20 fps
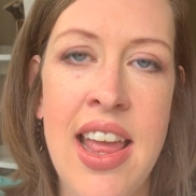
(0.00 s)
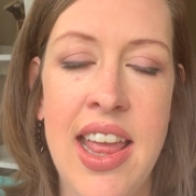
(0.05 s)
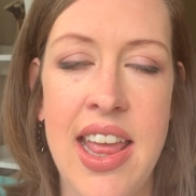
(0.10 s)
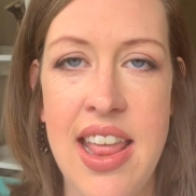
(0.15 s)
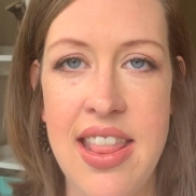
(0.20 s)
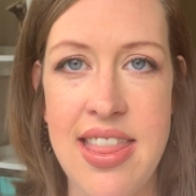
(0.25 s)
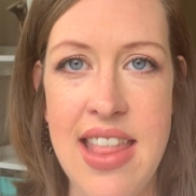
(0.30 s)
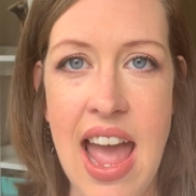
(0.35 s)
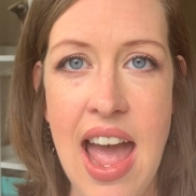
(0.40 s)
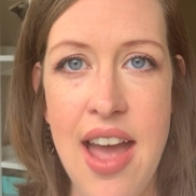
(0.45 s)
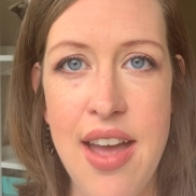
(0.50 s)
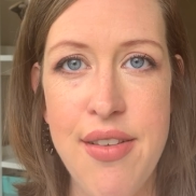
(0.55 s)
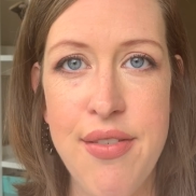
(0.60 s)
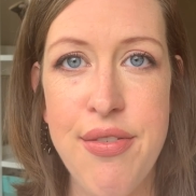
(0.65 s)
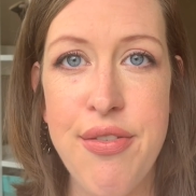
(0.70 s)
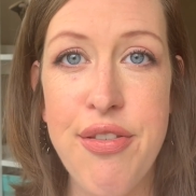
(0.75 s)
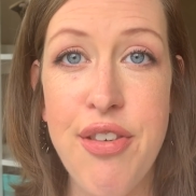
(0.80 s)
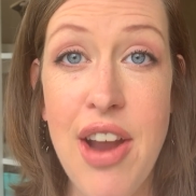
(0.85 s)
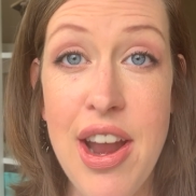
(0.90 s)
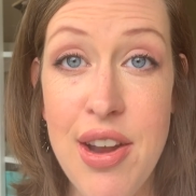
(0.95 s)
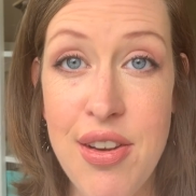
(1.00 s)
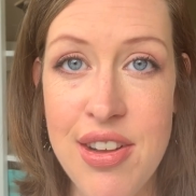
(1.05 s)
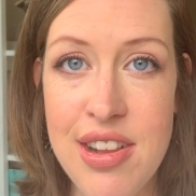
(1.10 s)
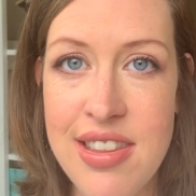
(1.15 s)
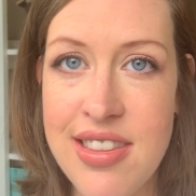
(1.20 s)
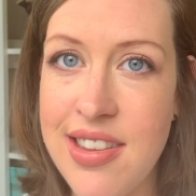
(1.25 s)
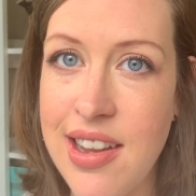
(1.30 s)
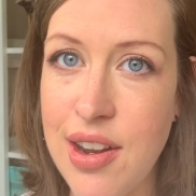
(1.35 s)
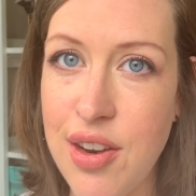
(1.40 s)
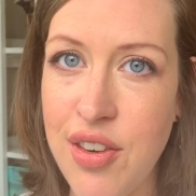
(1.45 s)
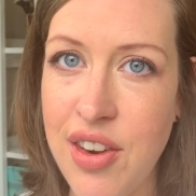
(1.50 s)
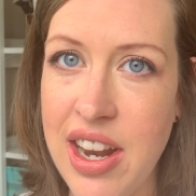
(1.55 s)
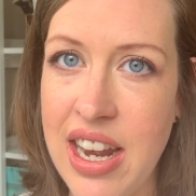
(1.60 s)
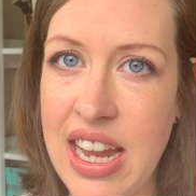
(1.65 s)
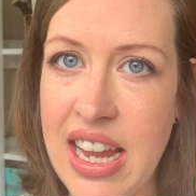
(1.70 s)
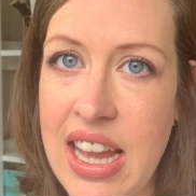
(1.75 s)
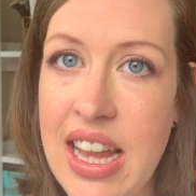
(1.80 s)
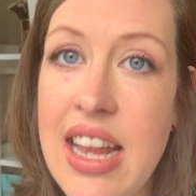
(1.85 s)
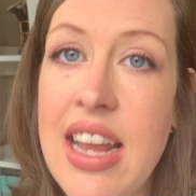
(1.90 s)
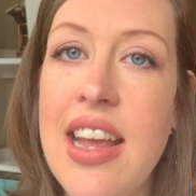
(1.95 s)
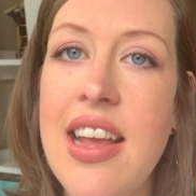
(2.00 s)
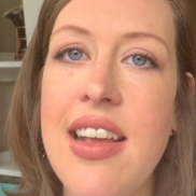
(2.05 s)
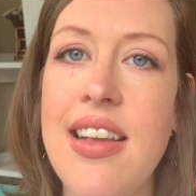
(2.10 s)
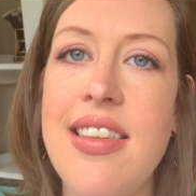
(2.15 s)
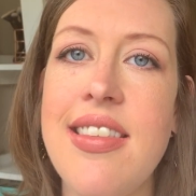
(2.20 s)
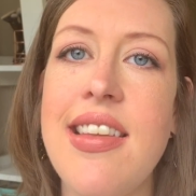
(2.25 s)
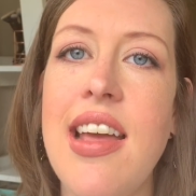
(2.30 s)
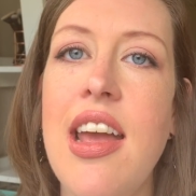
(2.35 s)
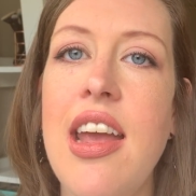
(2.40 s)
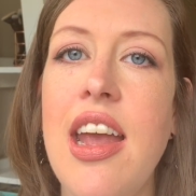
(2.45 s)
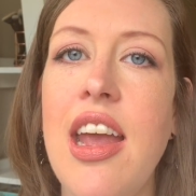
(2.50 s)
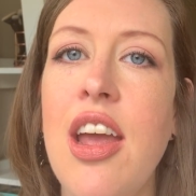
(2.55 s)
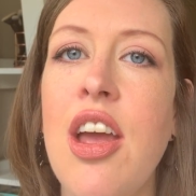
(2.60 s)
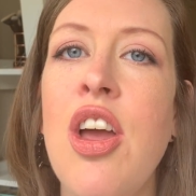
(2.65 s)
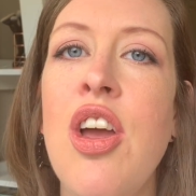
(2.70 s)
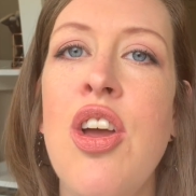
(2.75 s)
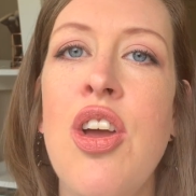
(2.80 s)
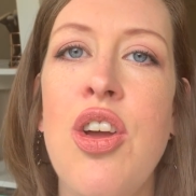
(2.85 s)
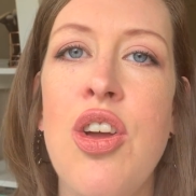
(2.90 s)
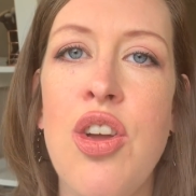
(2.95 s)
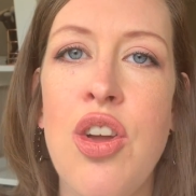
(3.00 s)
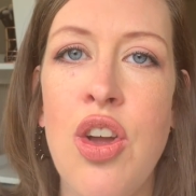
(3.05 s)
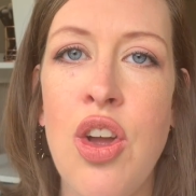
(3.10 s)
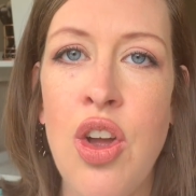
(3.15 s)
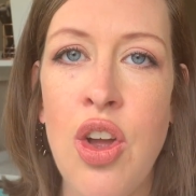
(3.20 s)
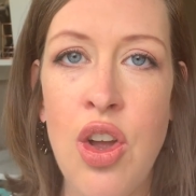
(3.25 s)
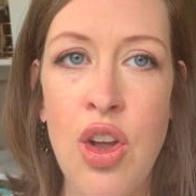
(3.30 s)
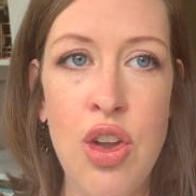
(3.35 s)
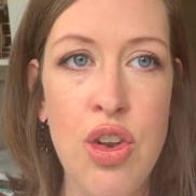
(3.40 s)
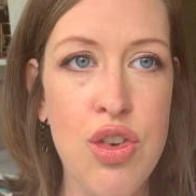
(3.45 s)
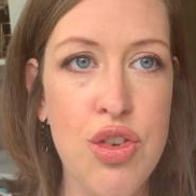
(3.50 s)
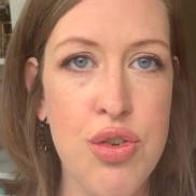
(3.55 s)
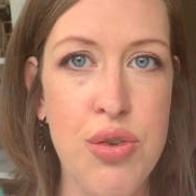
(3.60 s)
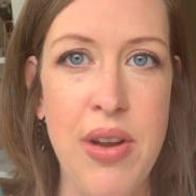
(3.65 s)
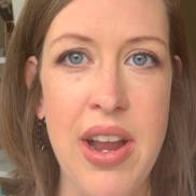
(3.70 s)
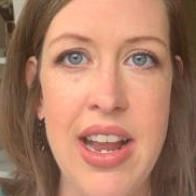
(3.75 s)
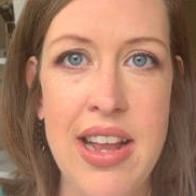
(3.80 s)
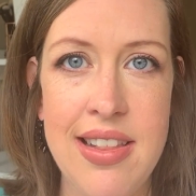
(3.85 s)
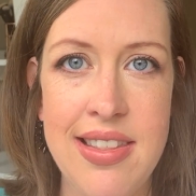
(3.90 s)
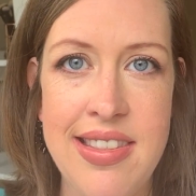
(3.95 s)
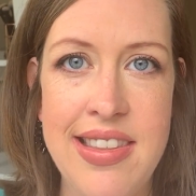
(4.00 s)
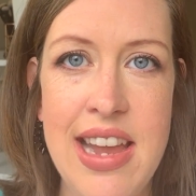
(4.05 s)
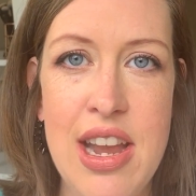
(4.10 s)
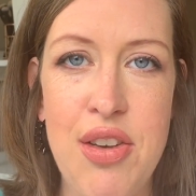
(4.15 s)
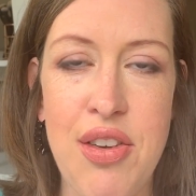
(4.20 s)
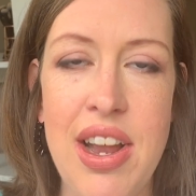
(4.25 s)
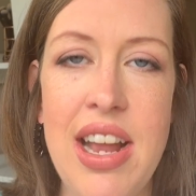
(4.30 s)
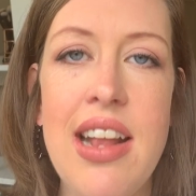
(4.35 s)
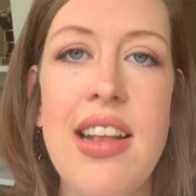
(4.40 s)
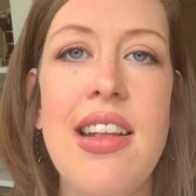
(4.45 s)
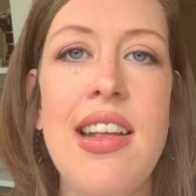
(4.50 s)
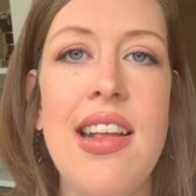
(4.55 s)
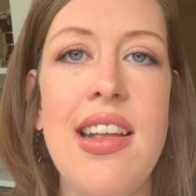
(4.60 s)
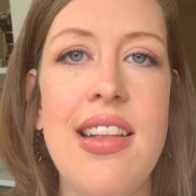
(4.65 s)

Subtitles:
And that fragrance ingredient is a trade secret.